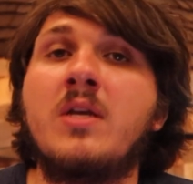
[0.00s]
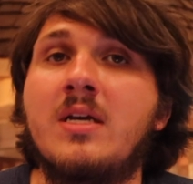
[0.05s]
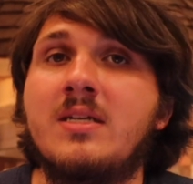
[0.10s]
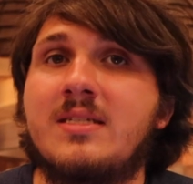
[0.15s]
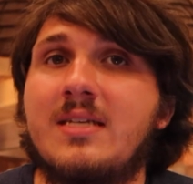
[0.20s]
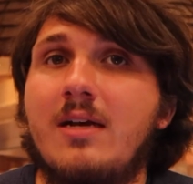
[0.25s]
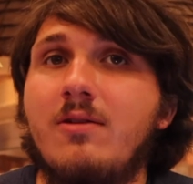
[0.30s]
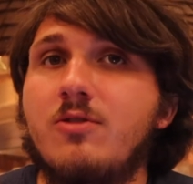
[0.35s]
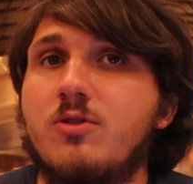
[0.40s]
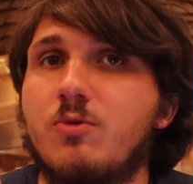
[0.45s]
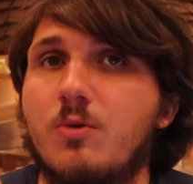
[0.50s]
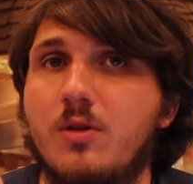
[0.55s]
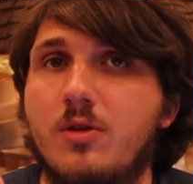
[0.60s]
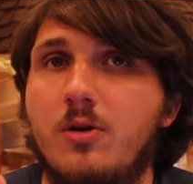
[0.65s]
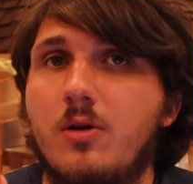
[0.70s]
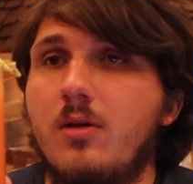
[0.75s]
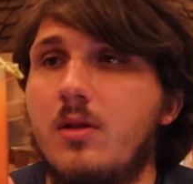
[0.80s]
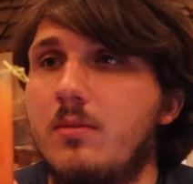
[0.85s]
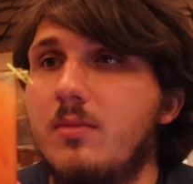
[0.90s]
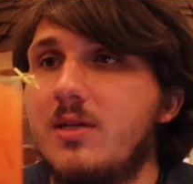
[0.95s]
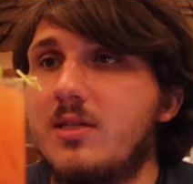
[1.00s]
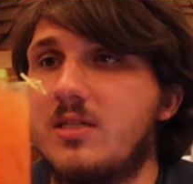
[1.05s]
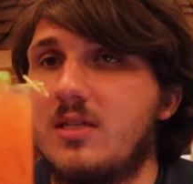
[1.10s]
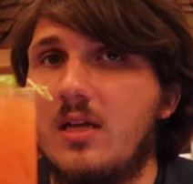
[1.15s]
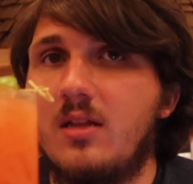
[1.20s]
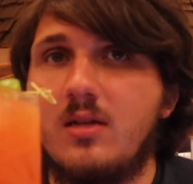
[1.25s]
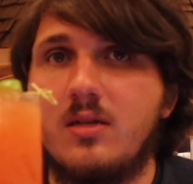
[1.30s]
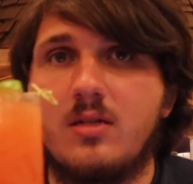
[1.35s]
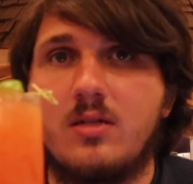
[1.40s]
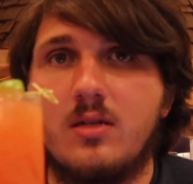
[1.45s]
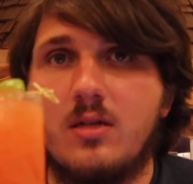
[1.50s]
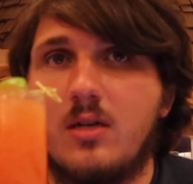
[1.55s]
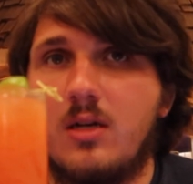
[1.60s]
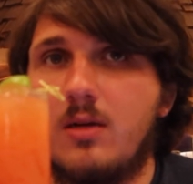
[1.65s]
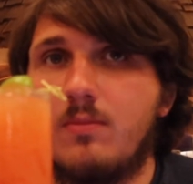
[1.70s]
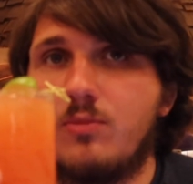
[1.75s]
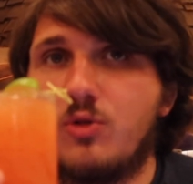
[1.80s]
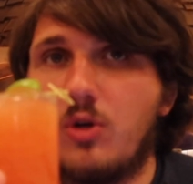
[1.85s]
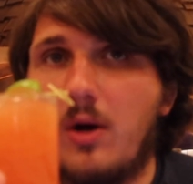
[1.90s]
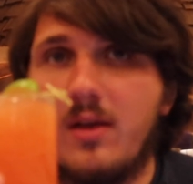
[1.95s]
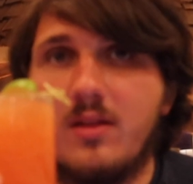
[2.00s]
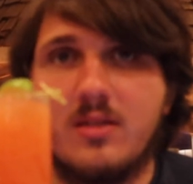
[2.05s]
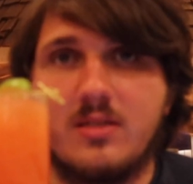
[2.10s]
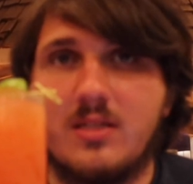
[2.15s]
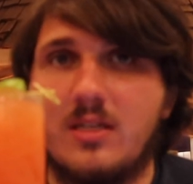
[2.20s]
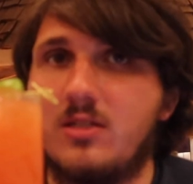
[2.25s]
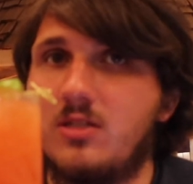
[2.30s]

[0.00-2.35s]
It sounds really good. I'm excited to try this.